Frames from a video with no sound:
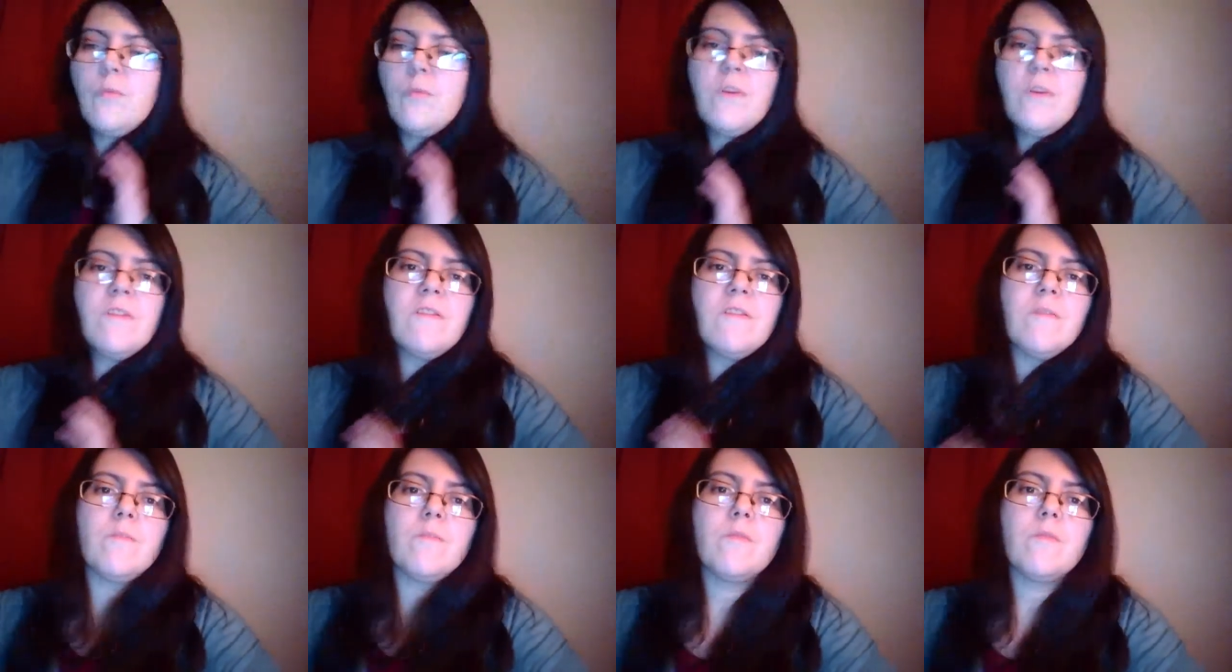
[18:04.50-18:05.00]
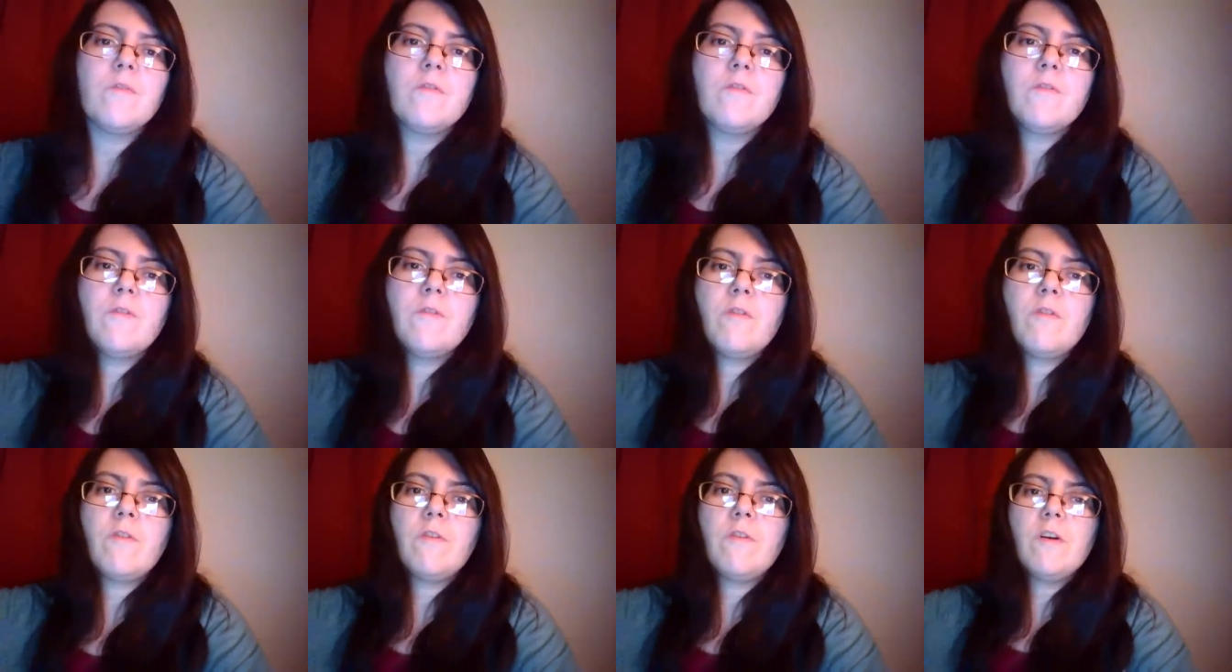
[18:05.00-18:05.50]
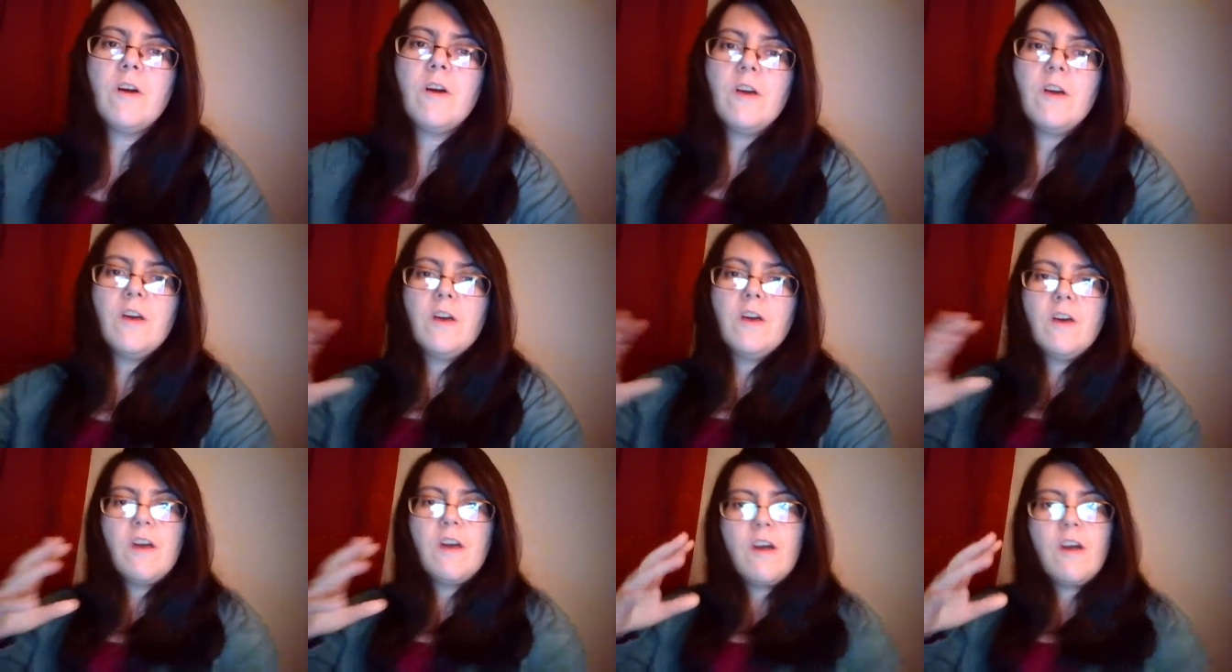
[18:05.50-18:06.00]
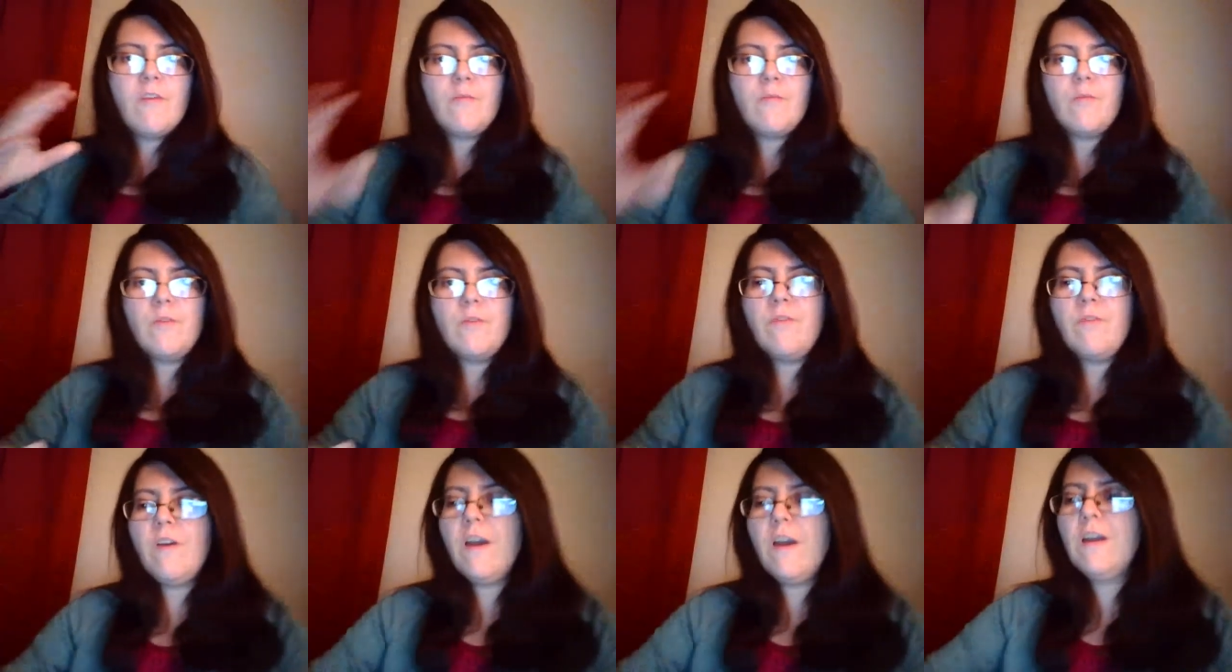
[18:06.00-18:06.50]
principles have
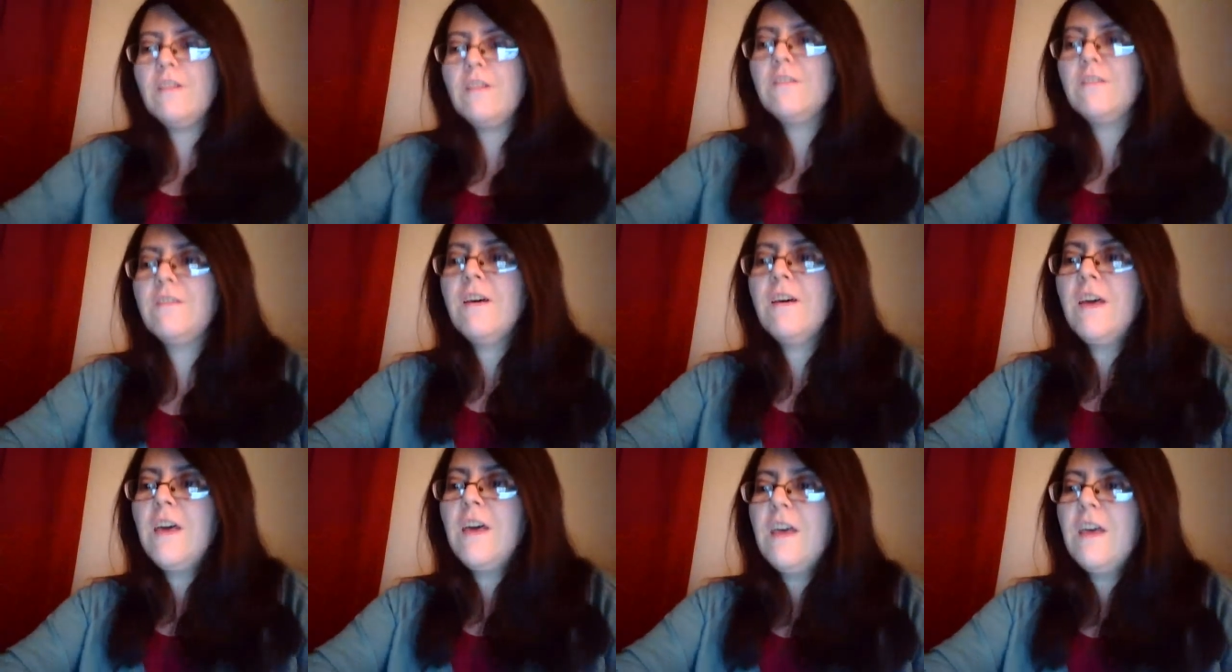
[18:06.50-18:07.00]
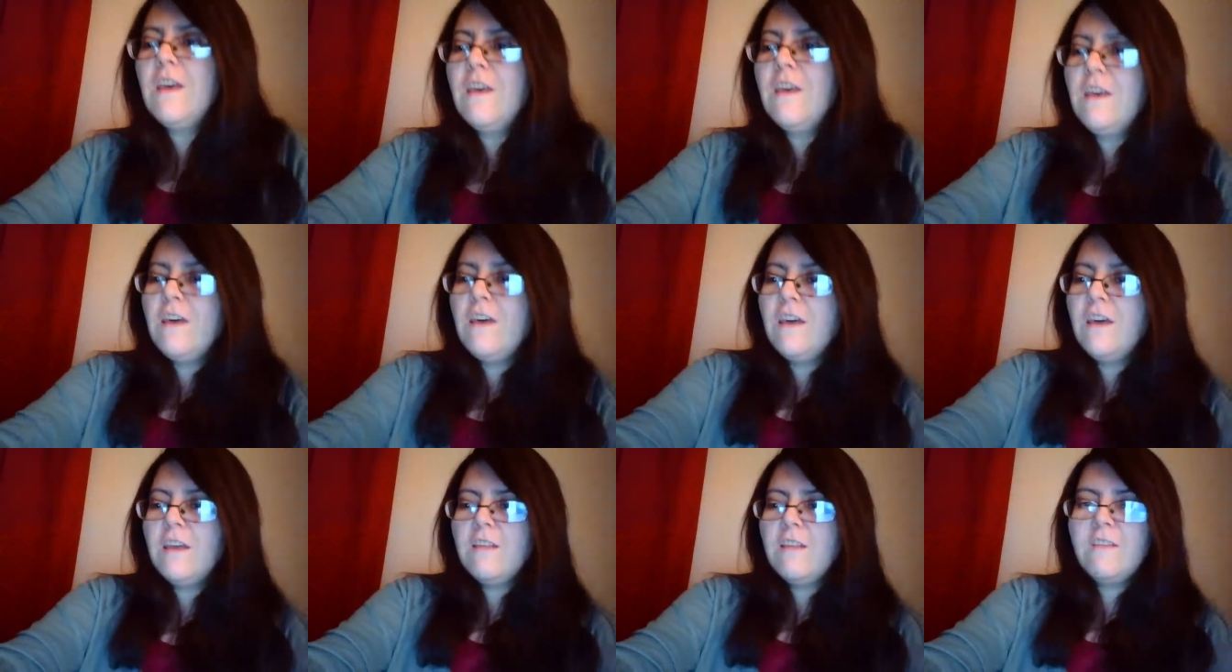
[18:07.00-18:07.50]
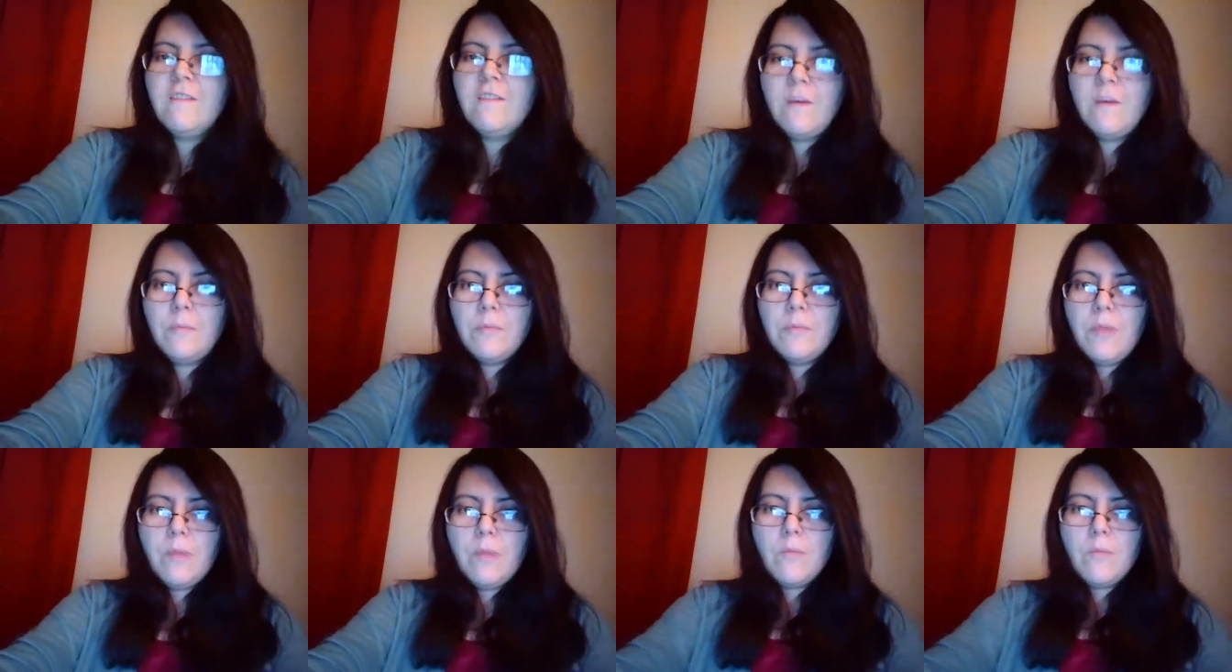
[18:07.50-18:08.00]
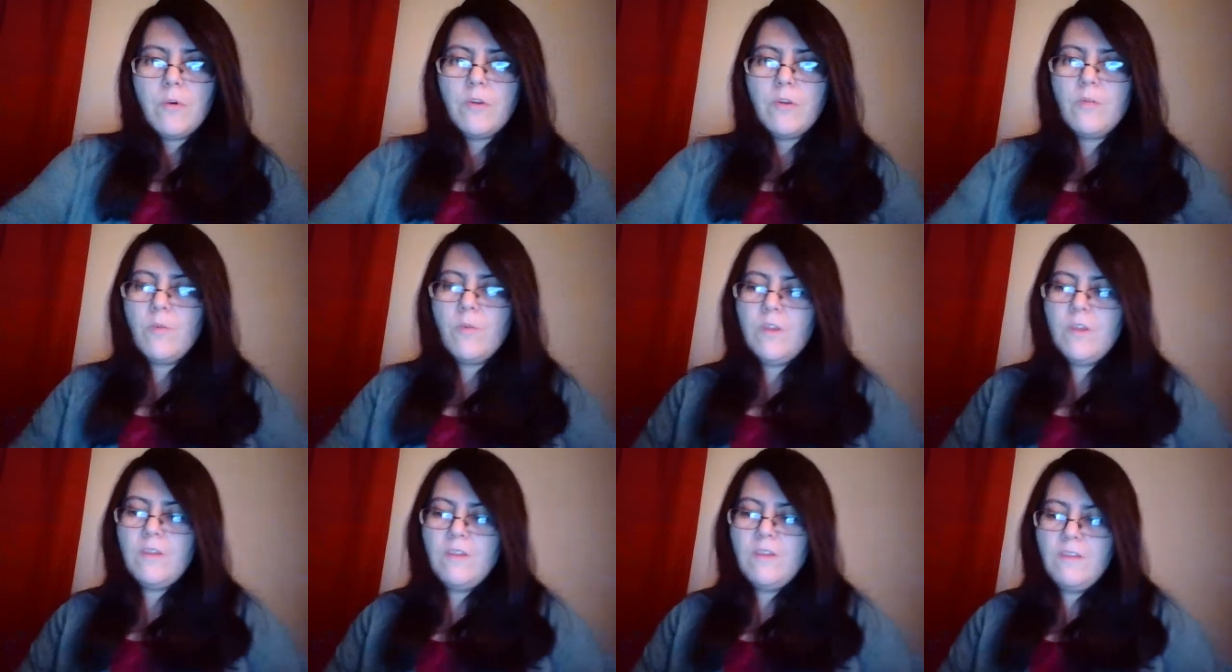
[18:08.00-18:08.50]
prevailed. In September
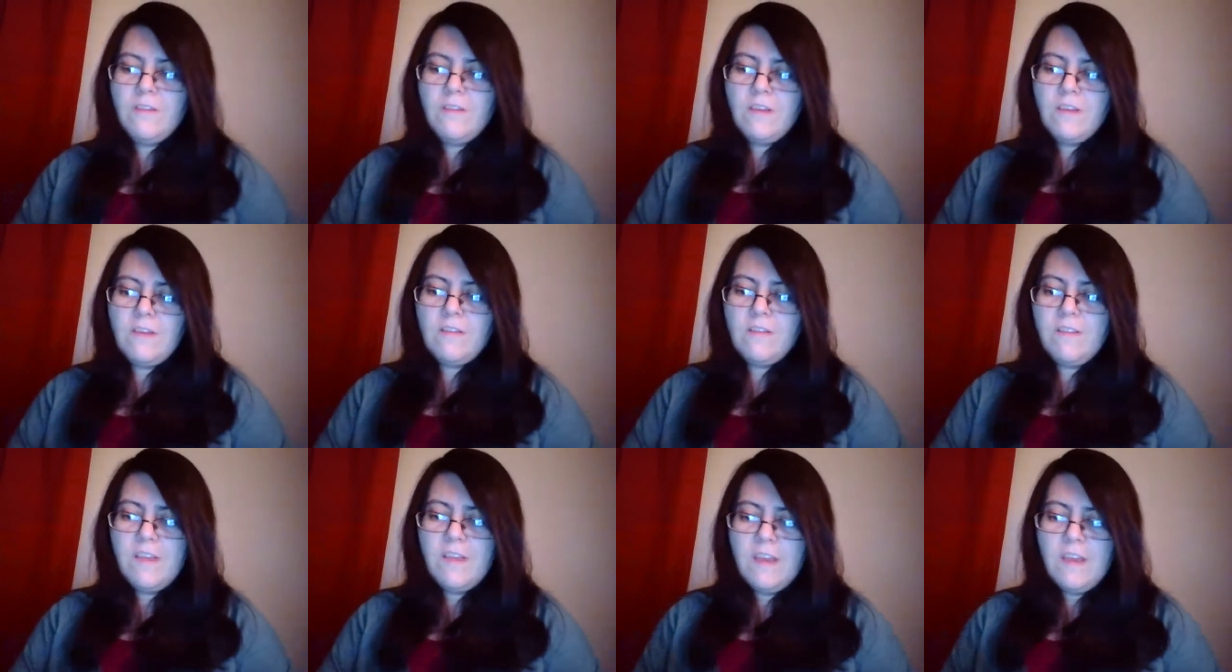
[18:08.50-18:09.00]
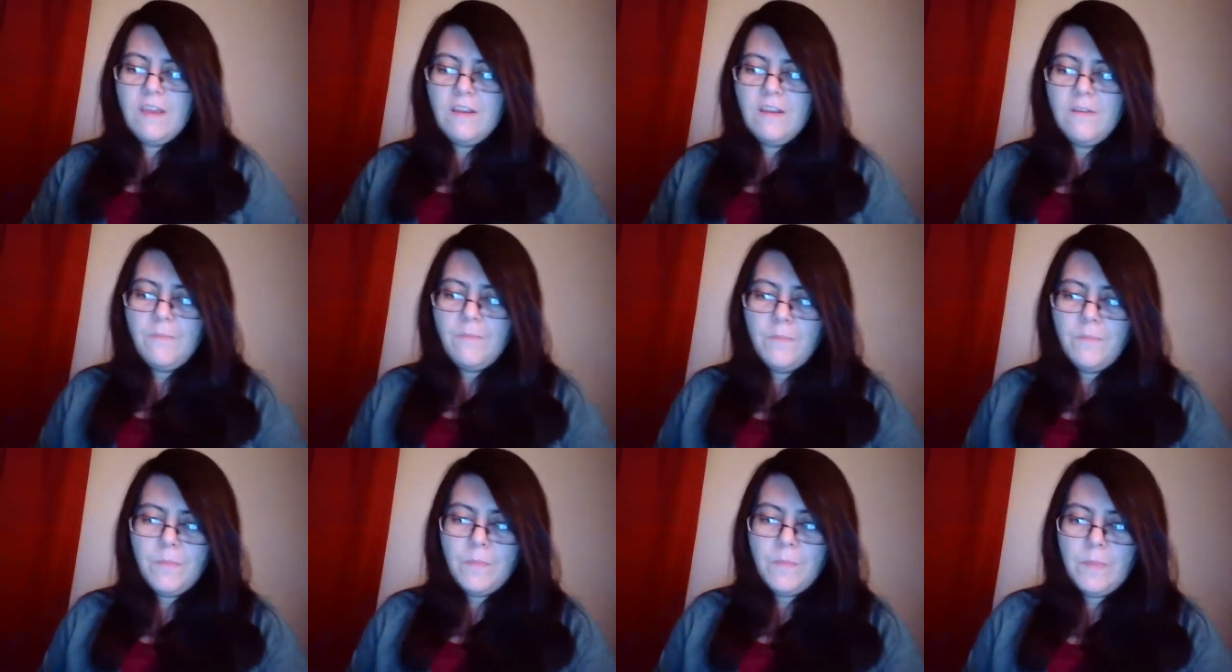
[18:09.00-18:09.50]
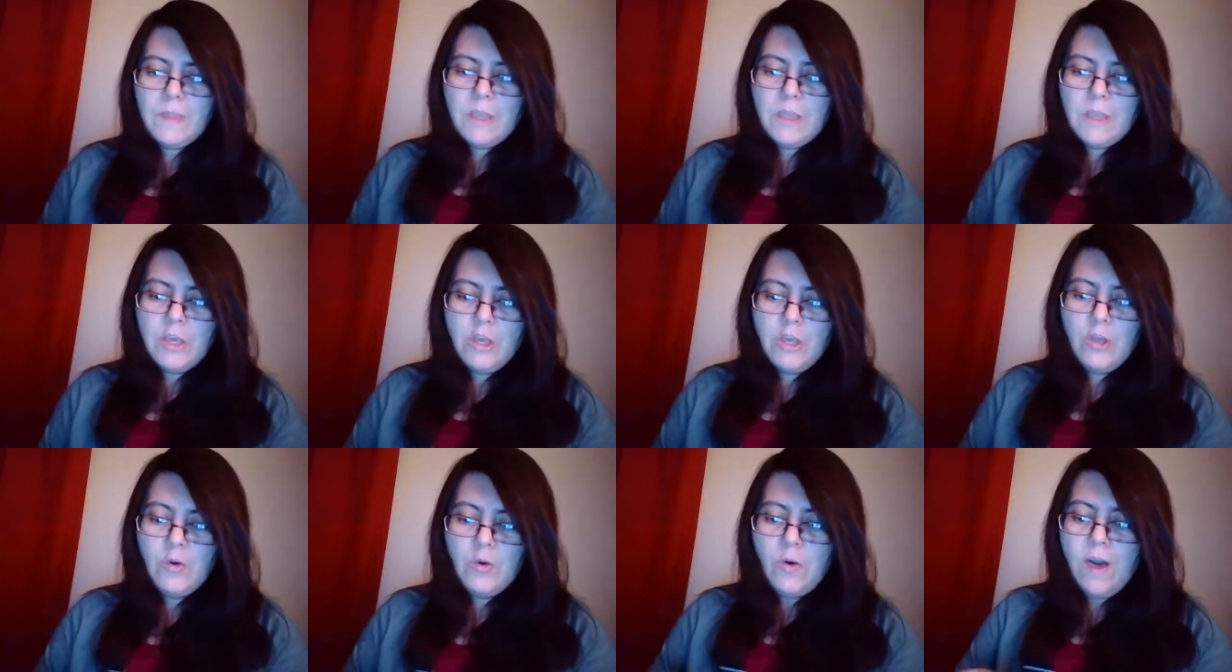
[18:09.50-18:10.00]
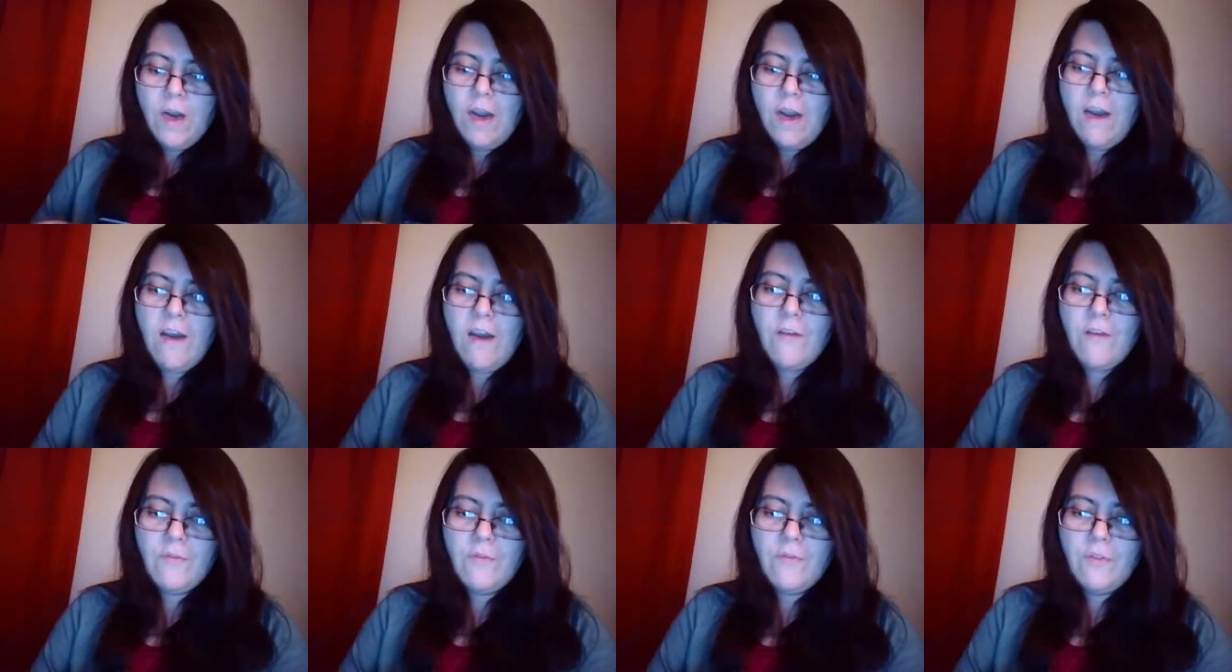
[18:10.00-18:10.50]
2016, you
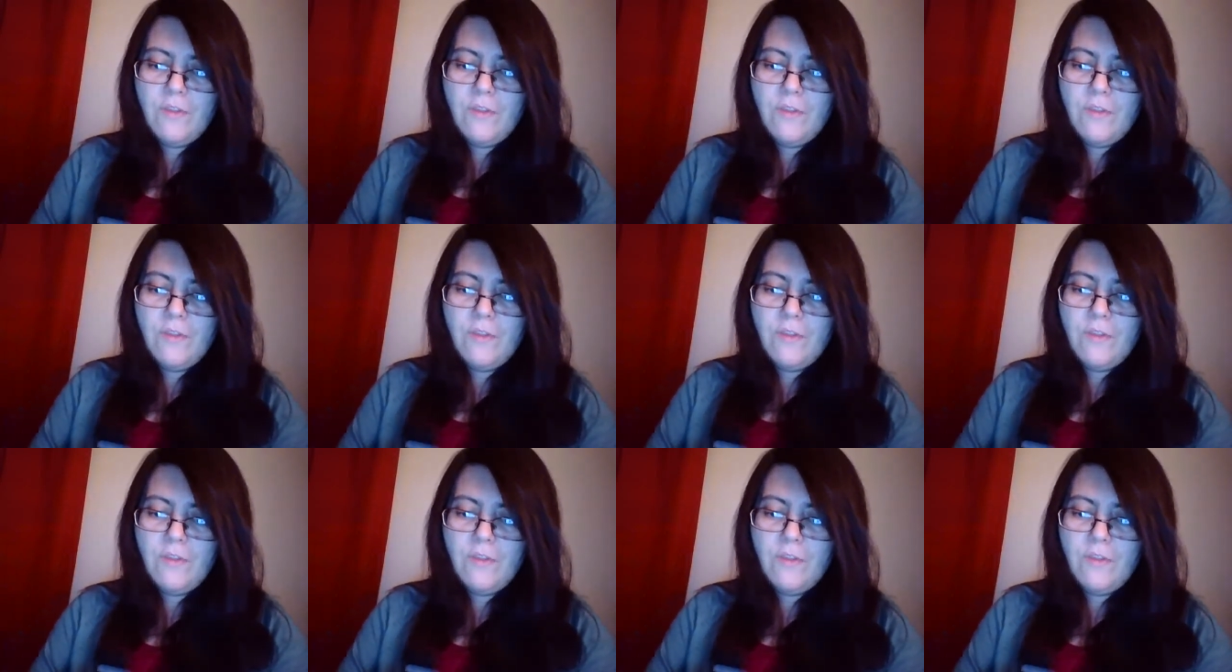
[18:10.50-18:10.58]
have